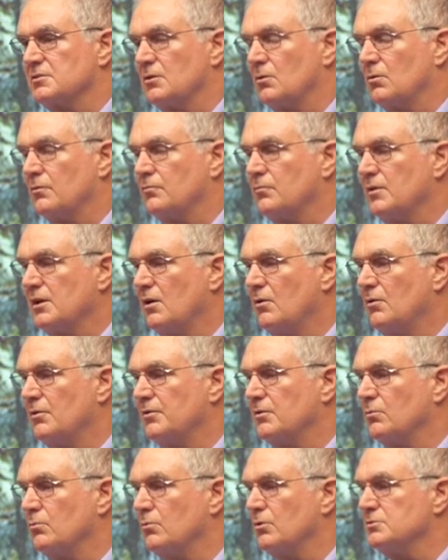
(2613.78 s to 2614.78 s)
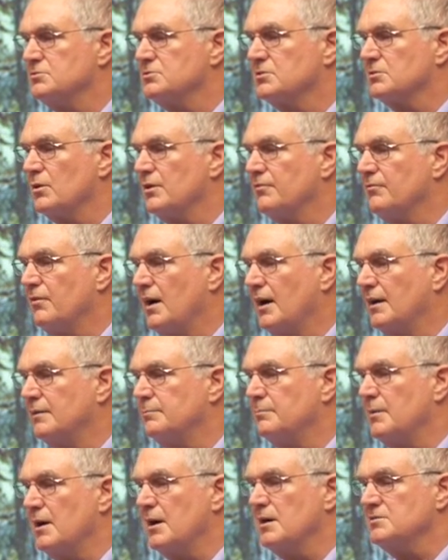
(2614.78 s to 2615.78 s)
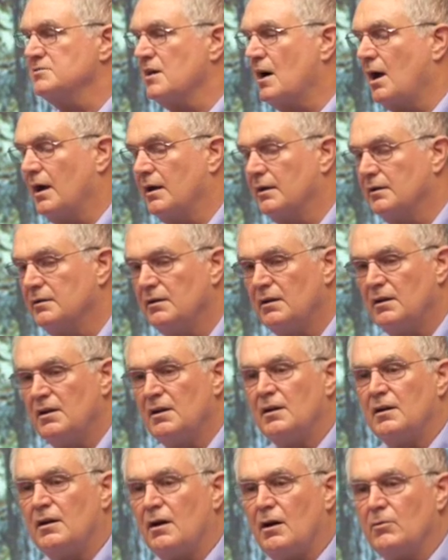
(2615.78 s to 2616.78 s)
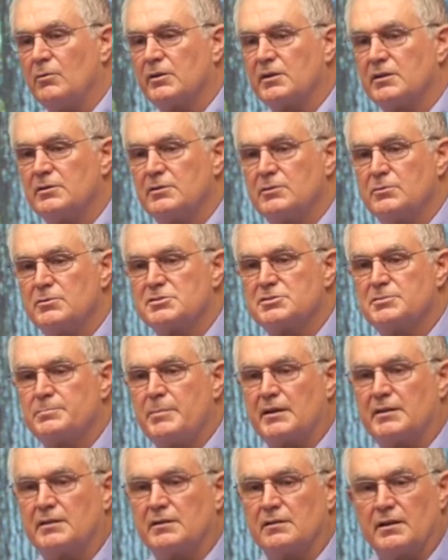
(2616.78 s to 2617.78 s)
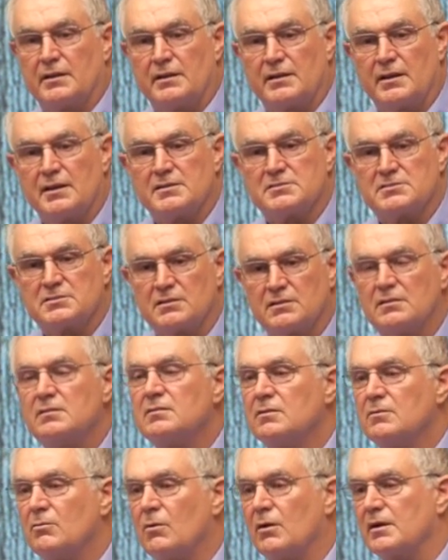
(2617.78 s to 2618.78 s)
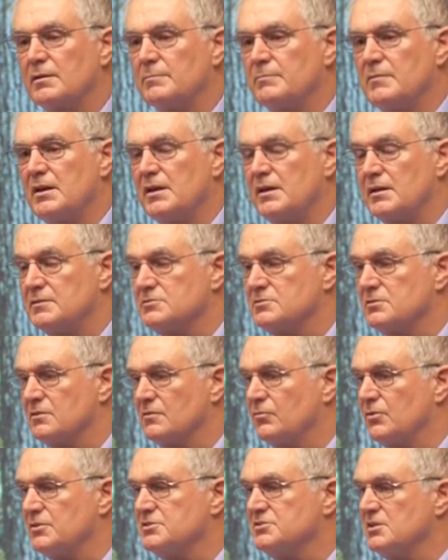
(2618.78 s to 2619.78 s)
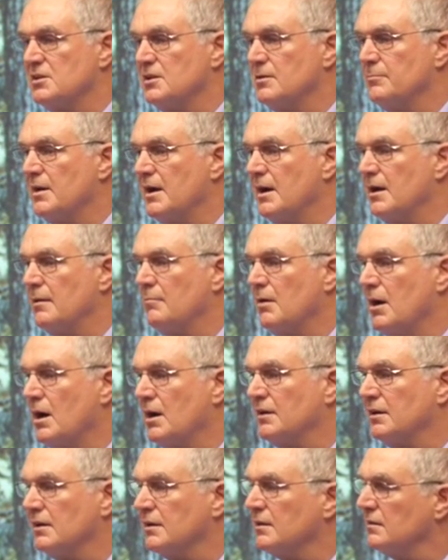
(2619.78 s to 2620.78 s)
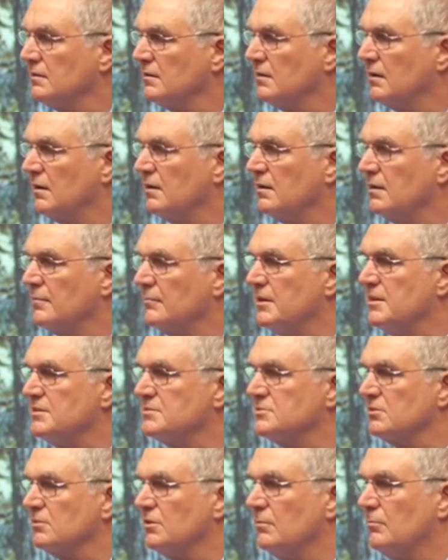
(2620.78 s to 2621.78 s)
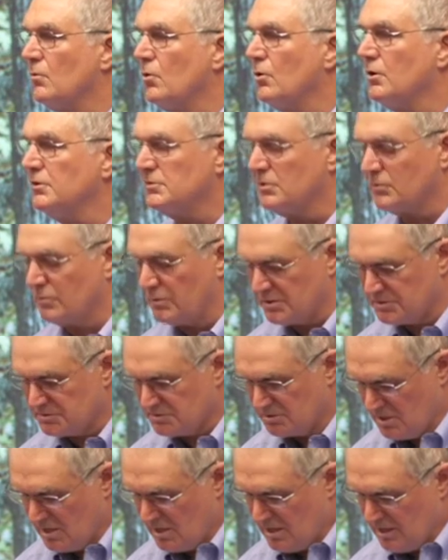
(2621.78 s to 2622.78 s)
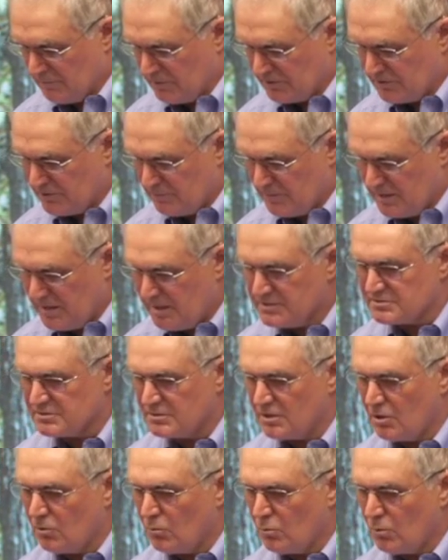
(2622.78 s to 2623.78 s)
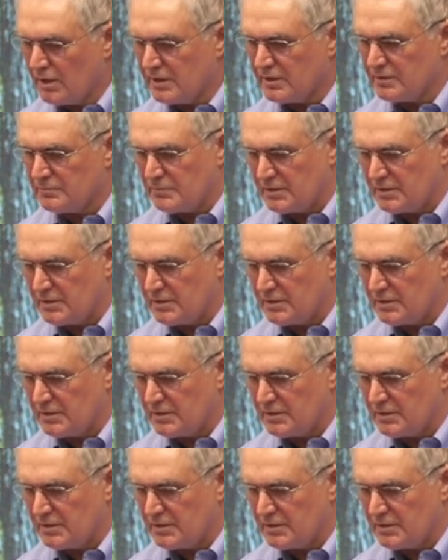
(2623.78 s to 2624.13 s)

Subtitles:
So if we go in the woods and we find bear sign, all we can do is speculate as to what it means. If we see a bear marking, it means a little more to us, but the bears know what it